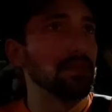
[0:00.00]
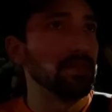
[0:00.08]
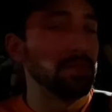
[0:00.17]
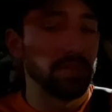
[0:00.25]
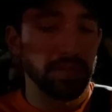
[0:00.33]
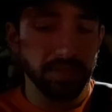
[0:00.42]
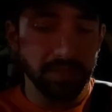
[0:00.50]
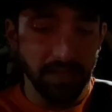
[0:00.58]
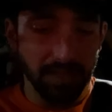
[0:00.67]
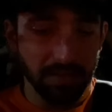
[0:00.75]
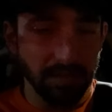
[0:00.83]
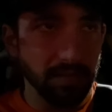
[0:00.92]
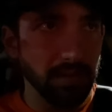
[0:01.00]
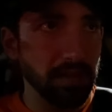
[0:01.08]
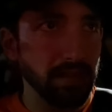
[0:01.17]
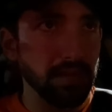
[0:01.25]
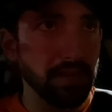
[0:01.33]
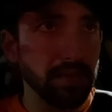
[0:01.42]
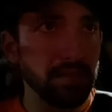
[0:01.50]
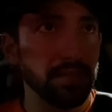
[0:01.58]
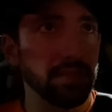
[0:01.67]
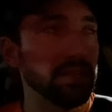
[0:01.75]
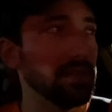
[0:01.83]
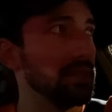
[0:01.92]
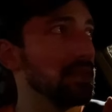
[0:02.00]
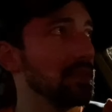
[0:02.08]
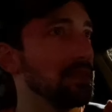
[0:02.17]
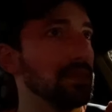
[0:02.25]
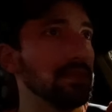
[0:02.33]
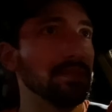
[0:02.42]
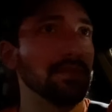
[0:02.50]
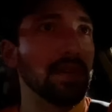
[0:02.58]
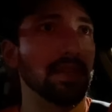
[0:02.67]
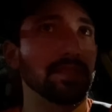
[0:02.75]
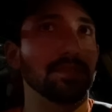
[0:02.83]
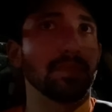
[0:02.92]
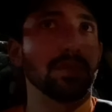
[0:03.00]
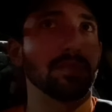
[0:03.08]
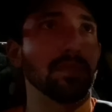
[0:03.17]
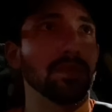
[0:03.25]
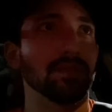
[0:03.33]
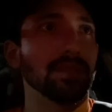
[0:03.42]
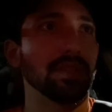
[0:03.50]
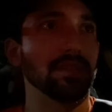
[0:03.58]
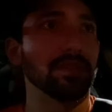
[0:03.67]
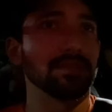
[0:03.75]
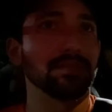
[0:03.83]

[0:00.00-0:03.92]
We're gonna take her out of sport mode though.